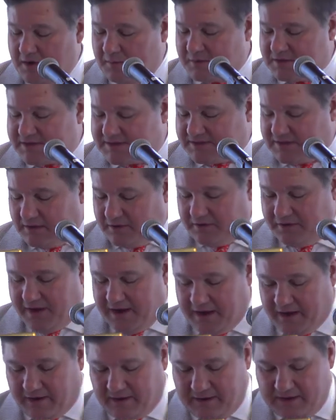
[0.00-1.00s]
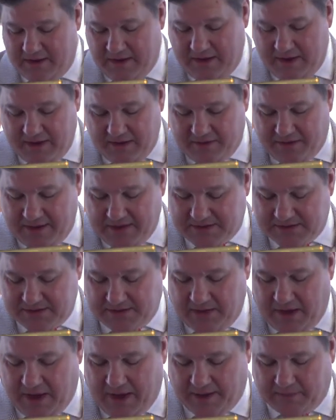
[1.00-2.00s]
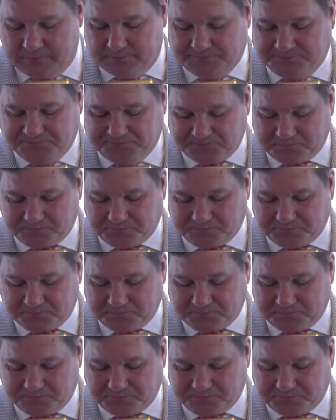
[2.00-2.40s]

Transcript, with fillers: We're still there. Thanks a lot.